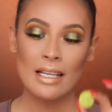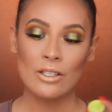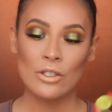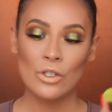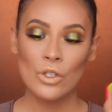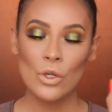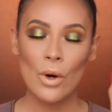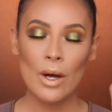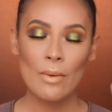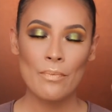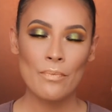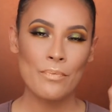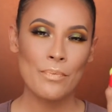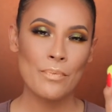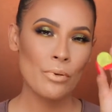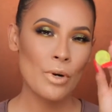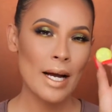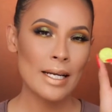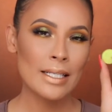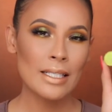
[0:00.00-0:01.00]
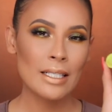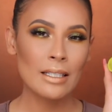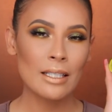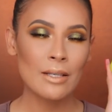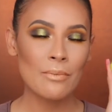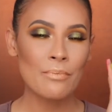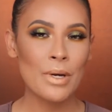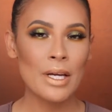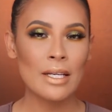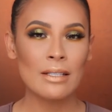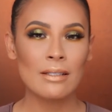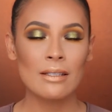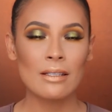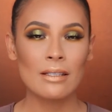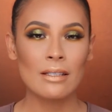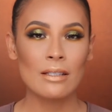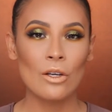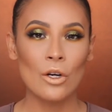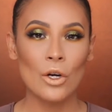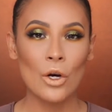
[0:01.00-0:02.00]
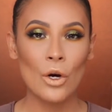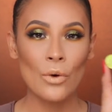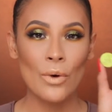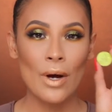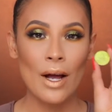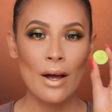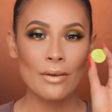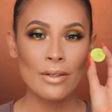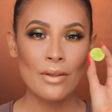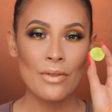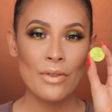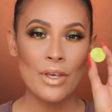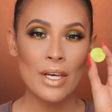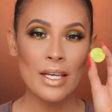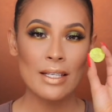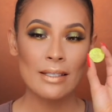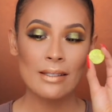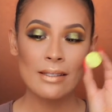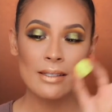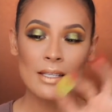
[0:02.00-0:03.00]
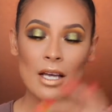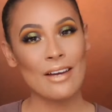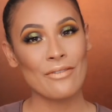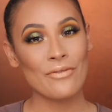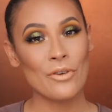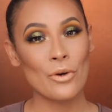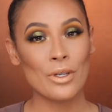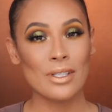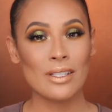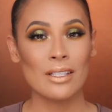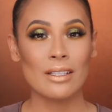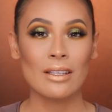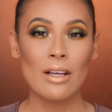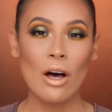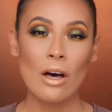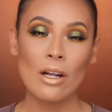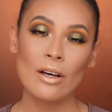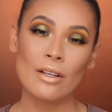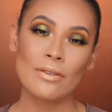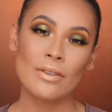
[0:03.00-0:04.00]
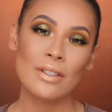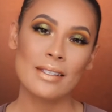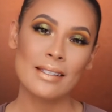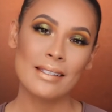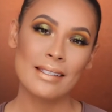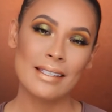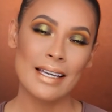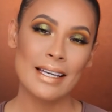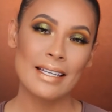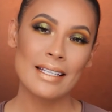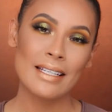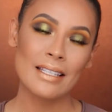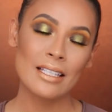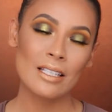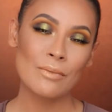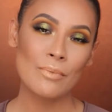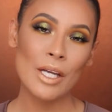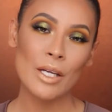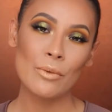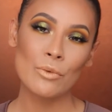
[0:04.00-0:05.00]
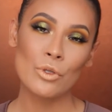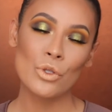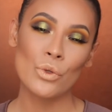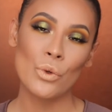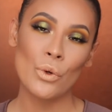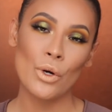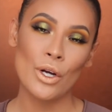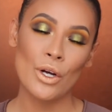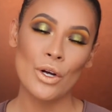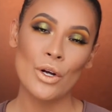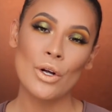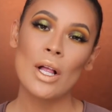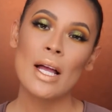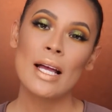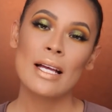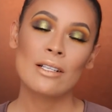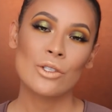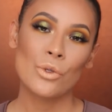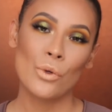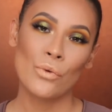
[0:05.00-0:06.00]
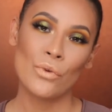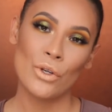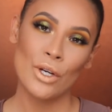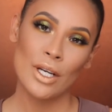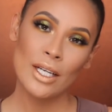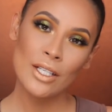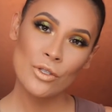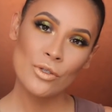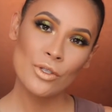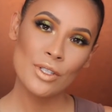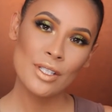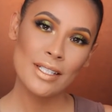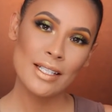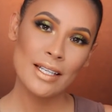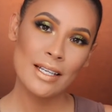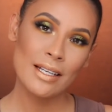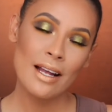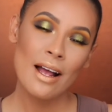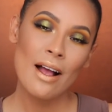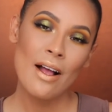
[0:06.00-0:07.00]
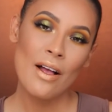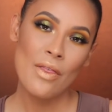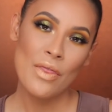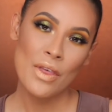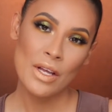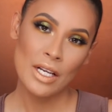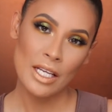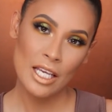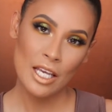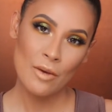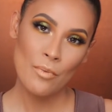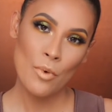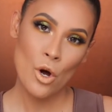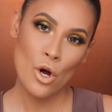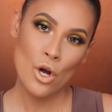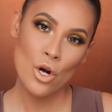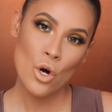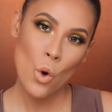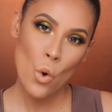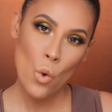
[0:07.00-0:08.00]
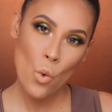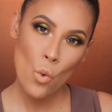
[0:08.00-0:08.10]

And so I practically base this look around this. I focus a lot on the skin in this makeup tutorial, so if you're interested, then keep on